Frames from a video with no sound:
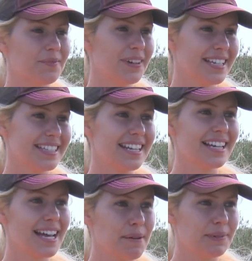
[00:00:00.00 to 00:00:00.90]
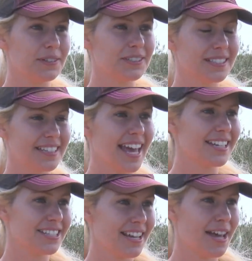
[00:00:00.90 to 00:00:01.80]
We did a couple
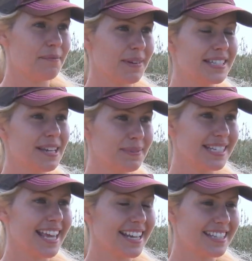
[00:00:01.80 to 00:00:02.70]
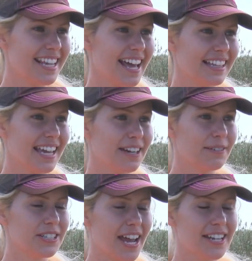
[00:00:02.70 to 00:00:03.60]
attempts to catch the alligator.
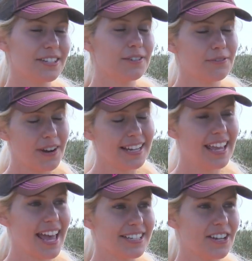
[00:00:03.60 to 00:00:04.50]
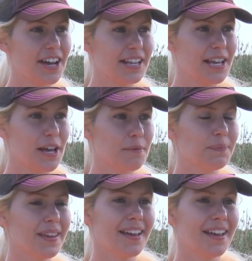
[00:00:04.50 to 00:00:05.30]
We tried to do a front catch on him.